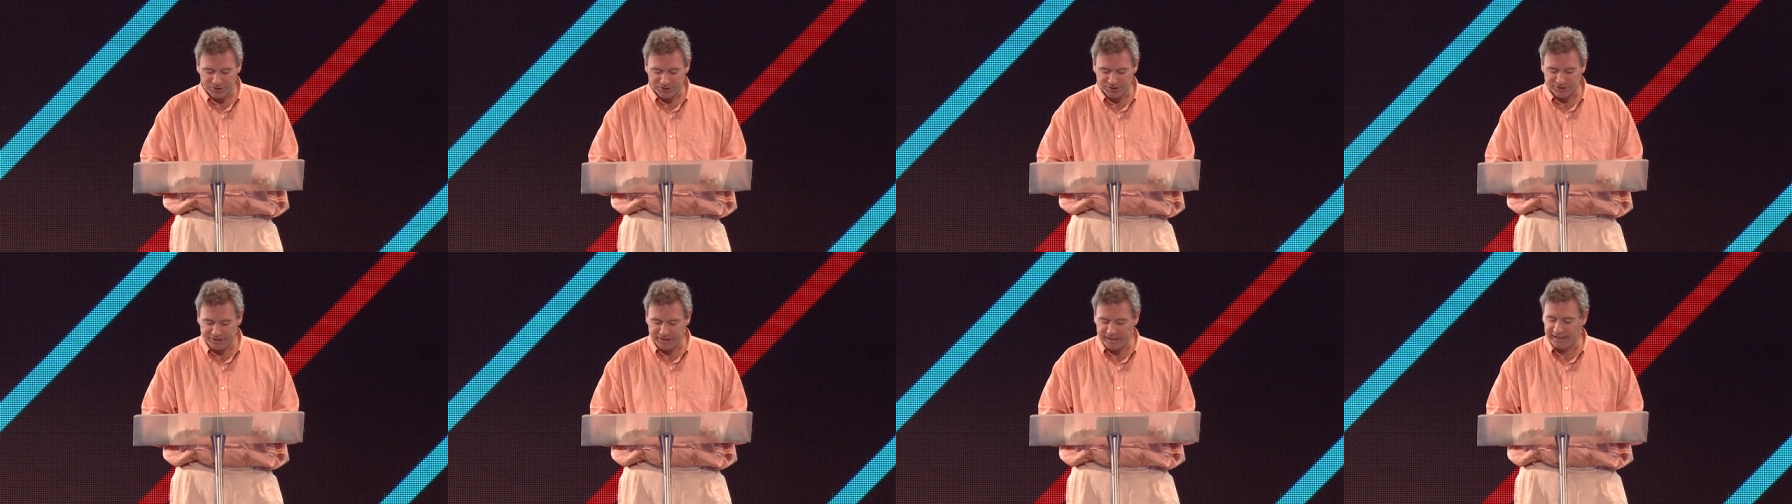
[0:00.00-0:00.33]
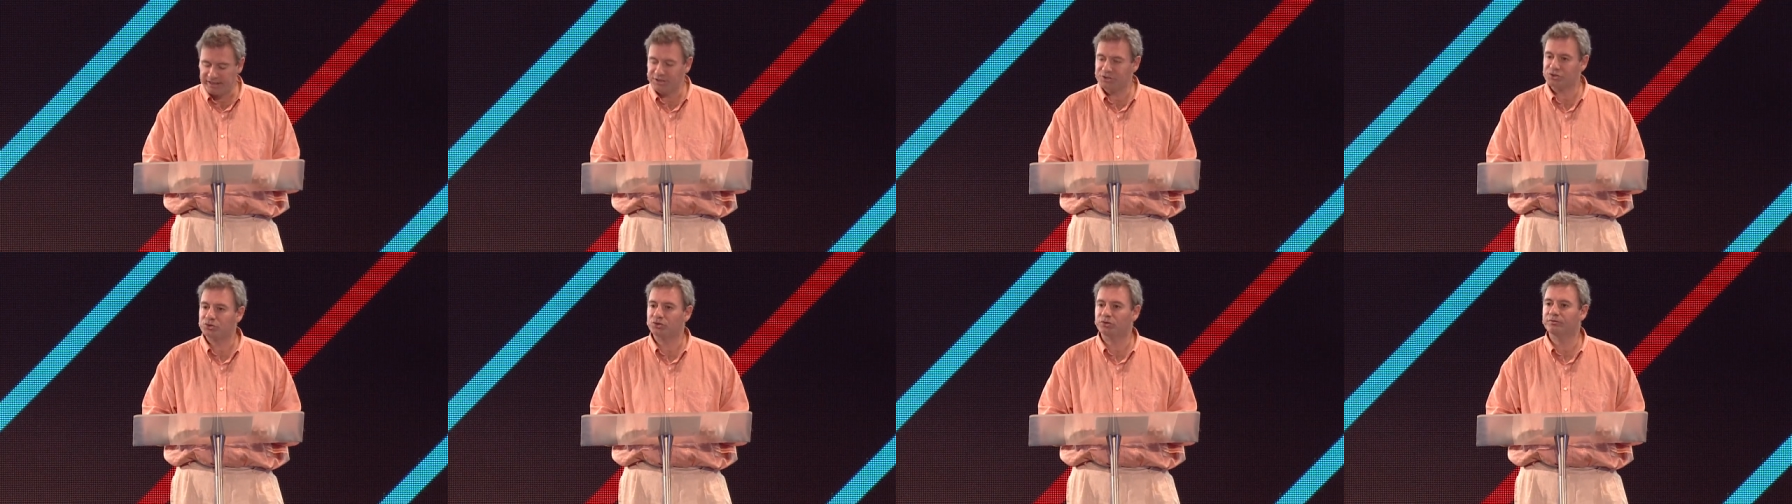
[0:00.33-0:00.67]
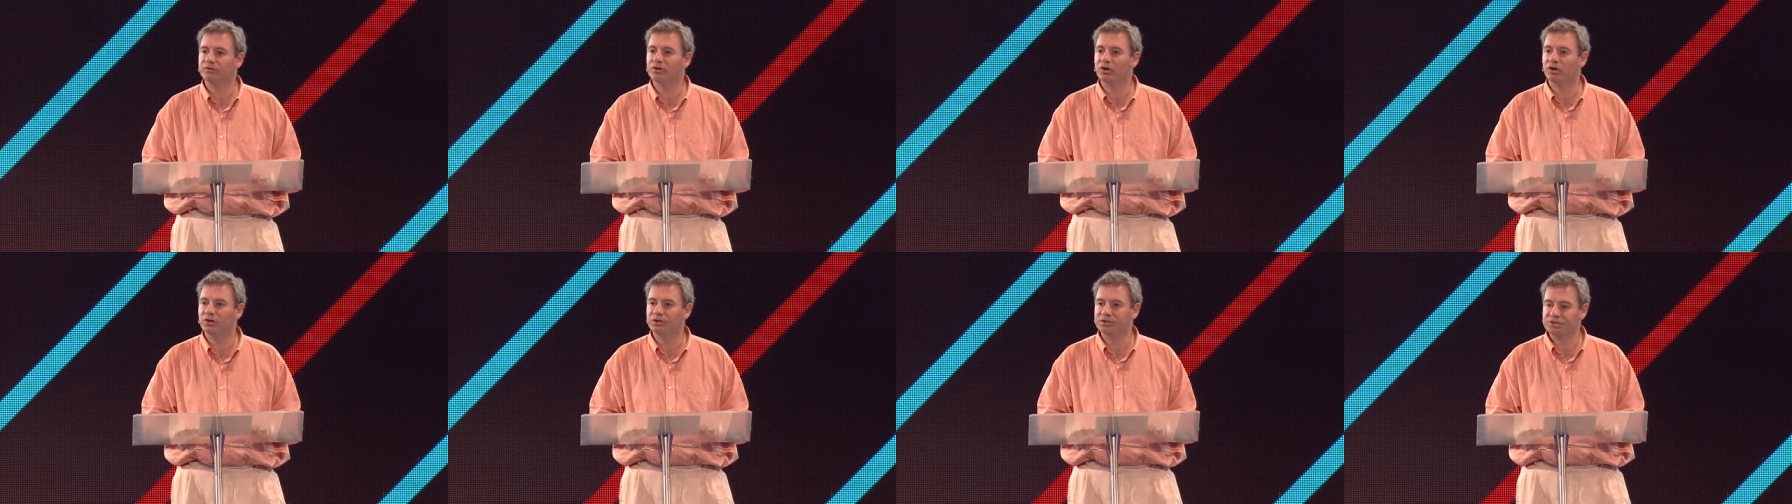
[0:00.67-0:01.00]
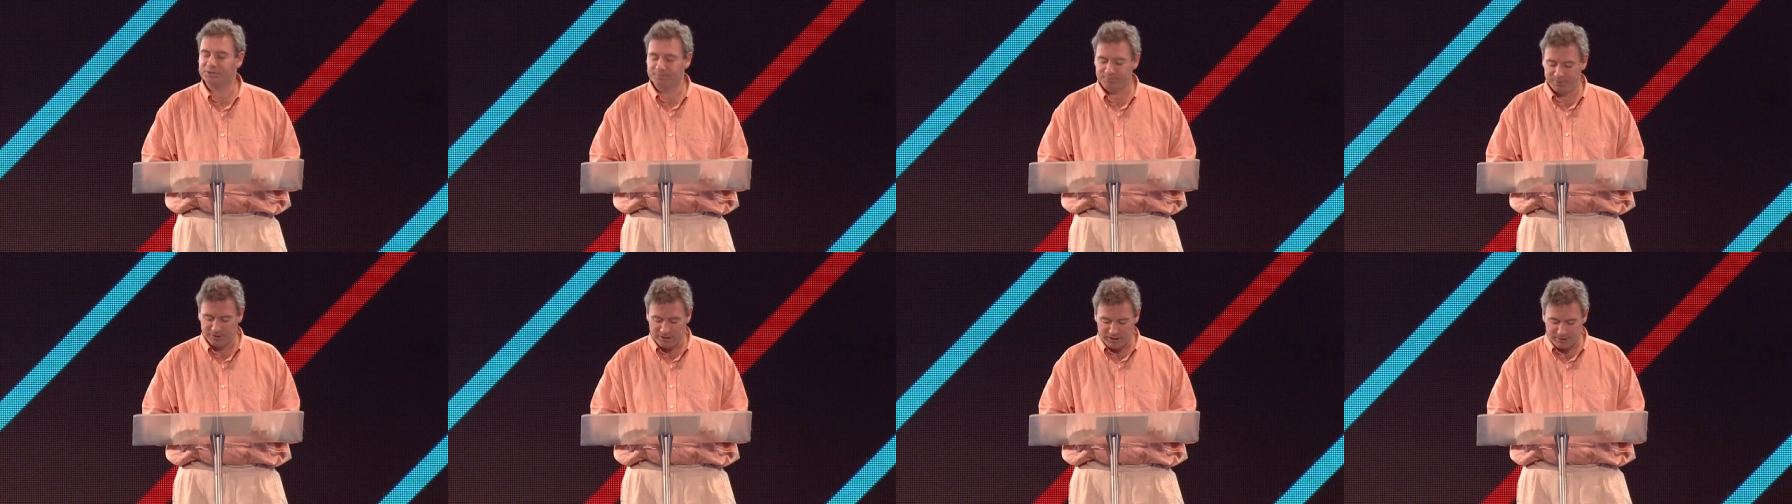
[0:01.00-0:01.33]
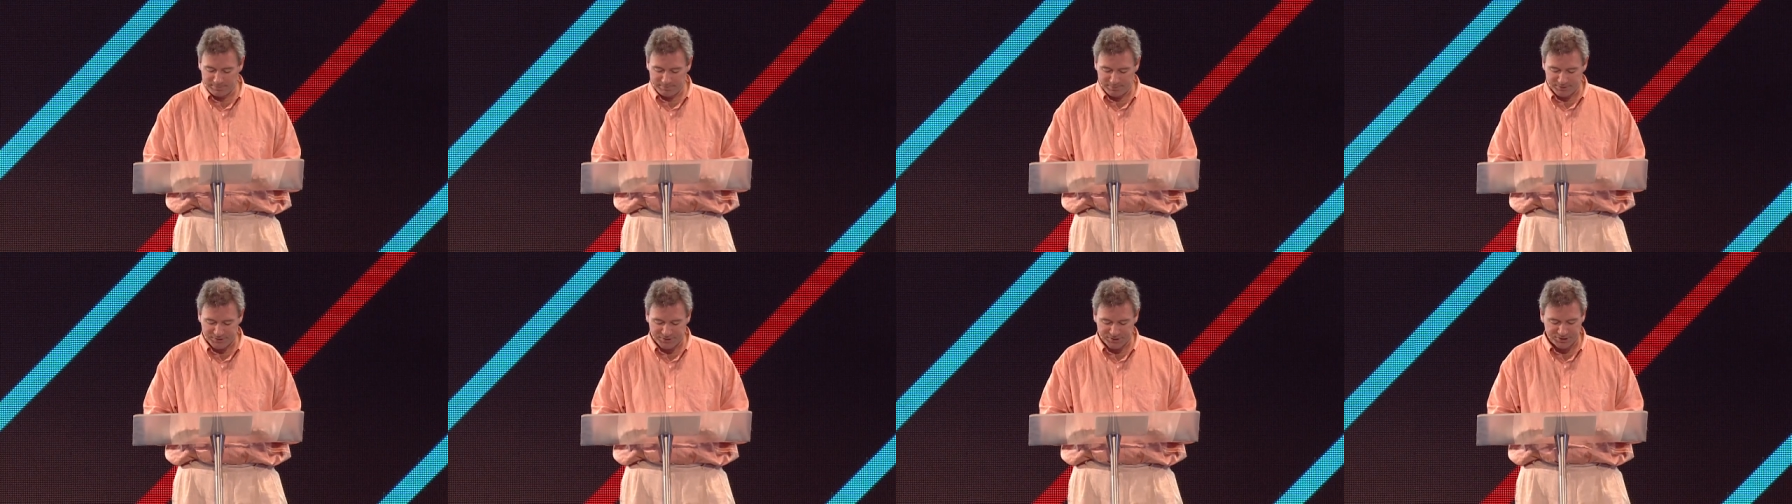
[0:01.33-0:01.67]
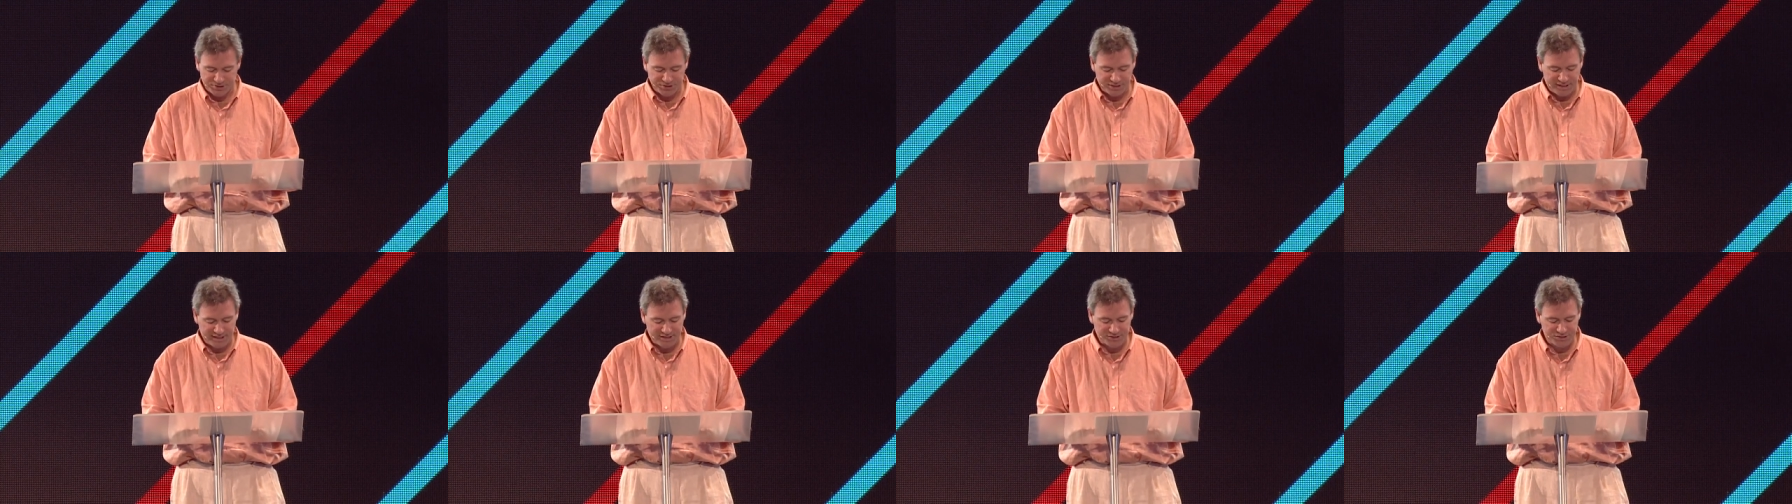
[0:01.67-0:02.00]
and the nature of God's purpose
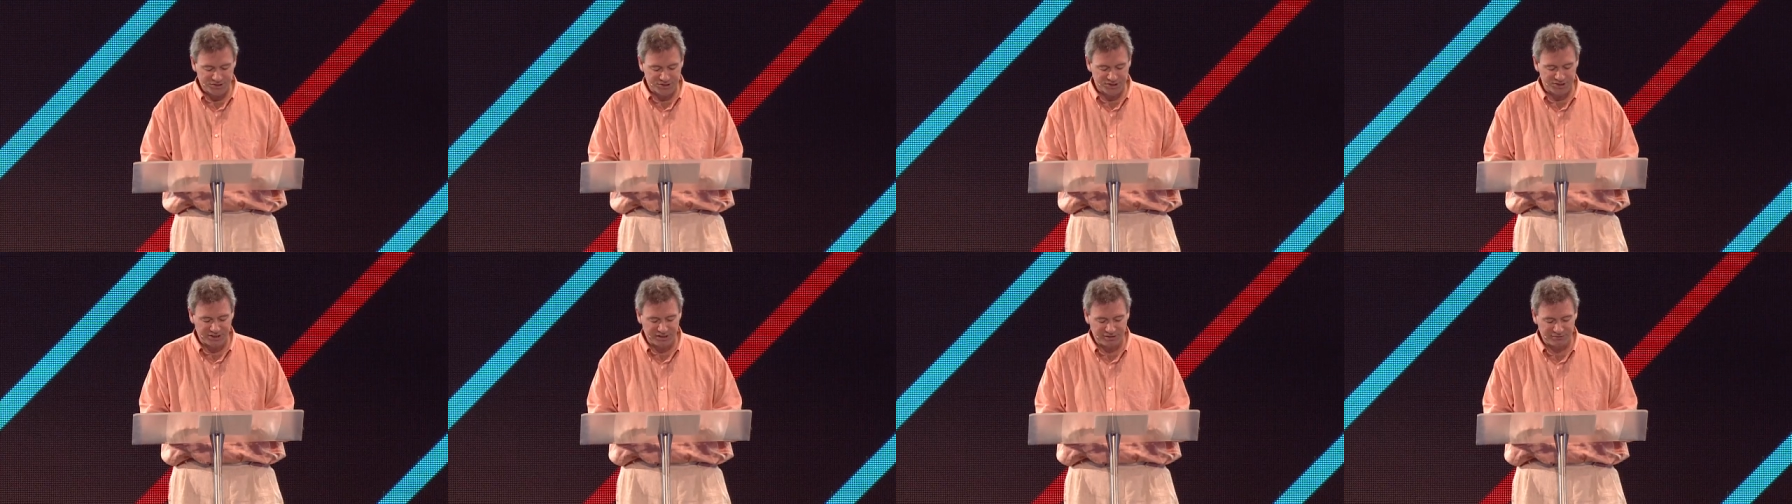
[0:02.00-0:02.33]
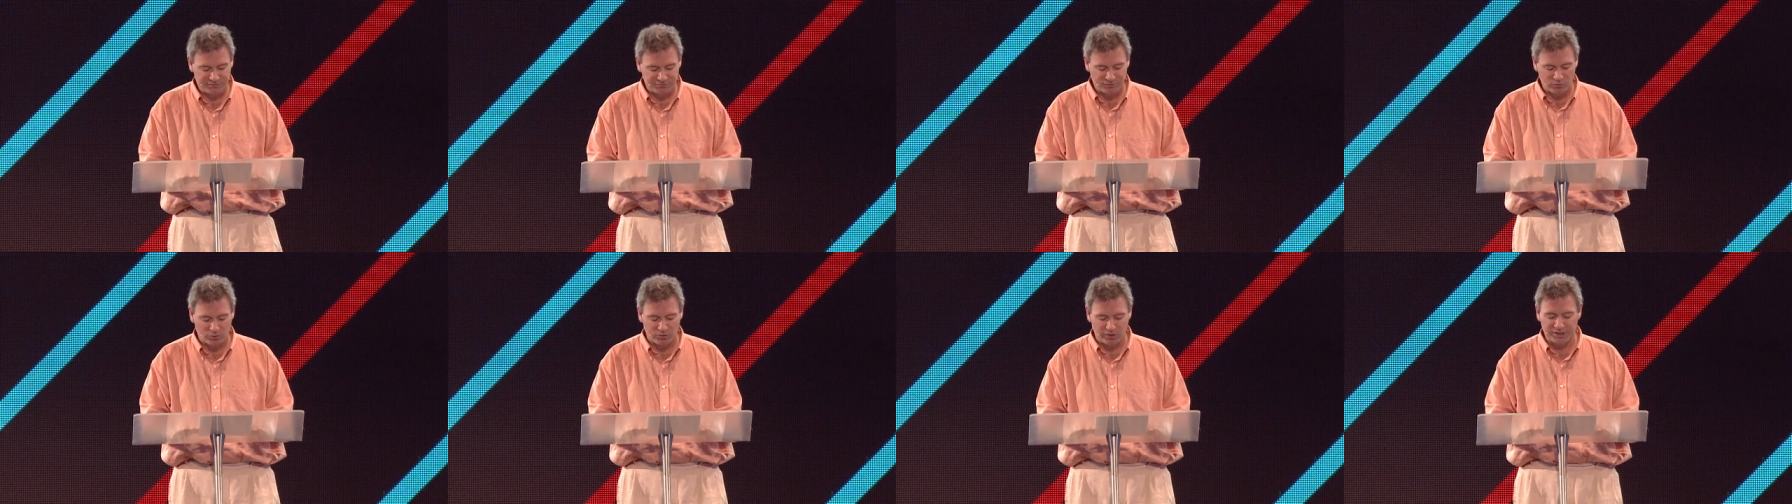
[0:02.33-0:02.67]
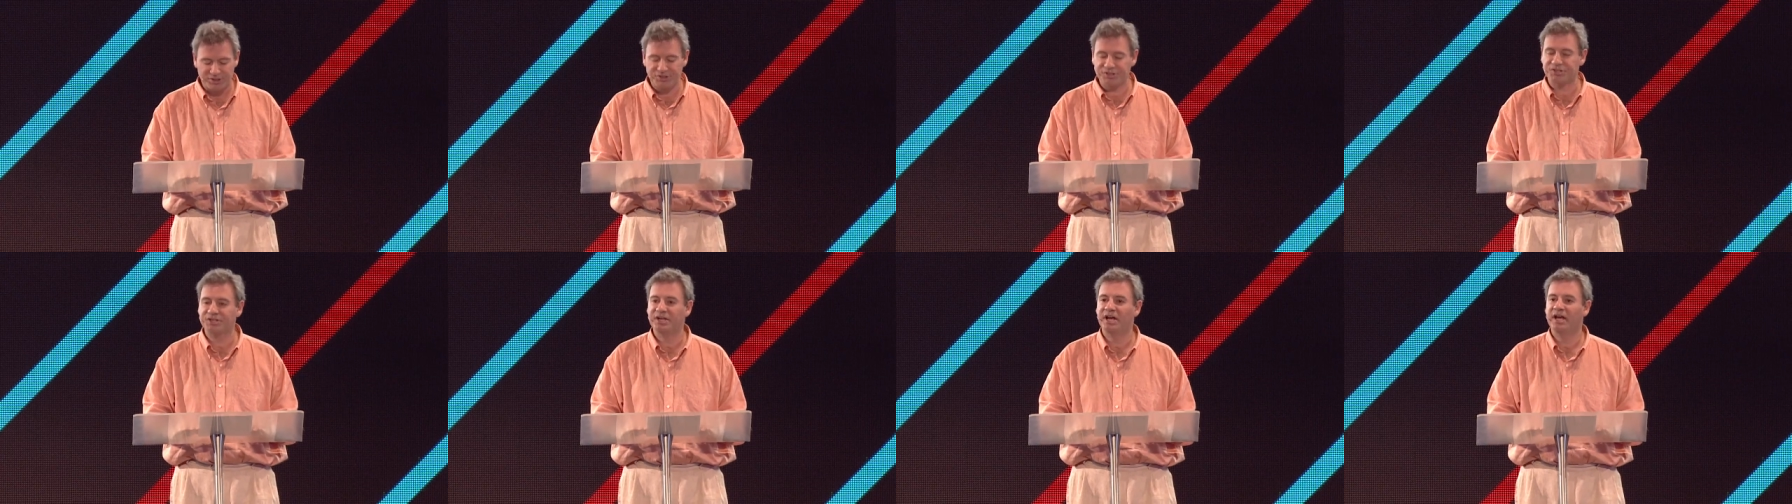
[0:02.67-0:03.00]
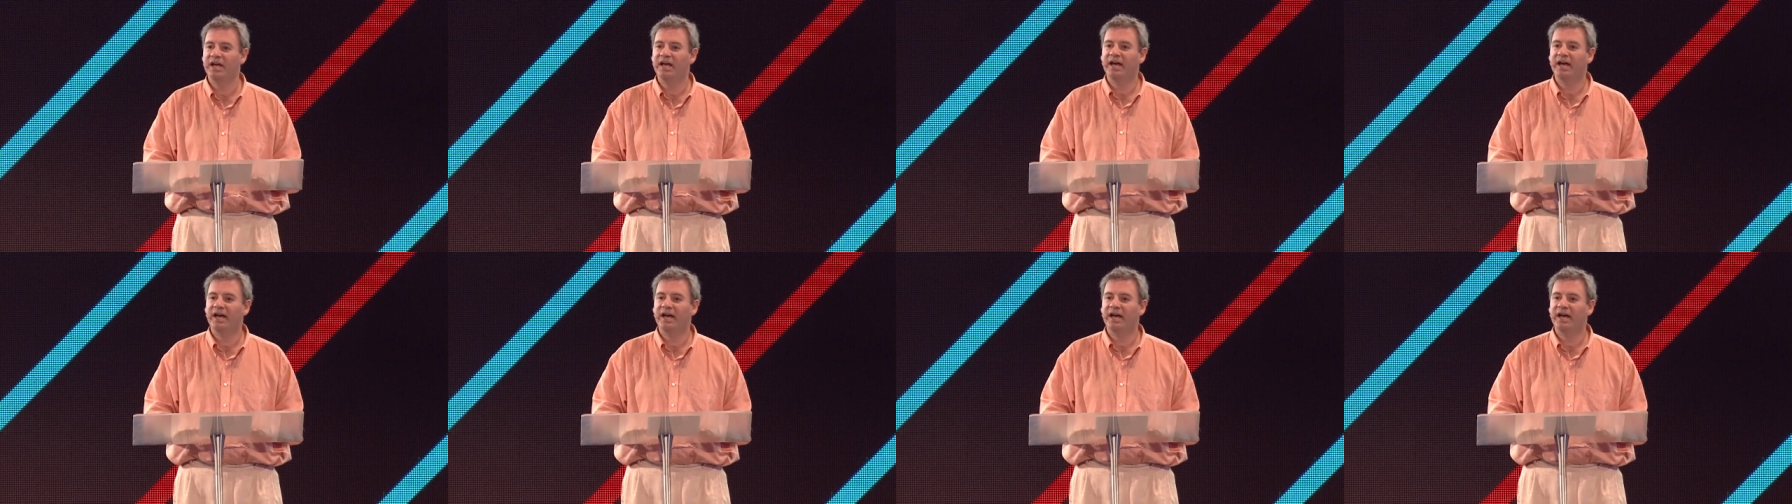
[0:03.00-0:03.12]
and destiny for us,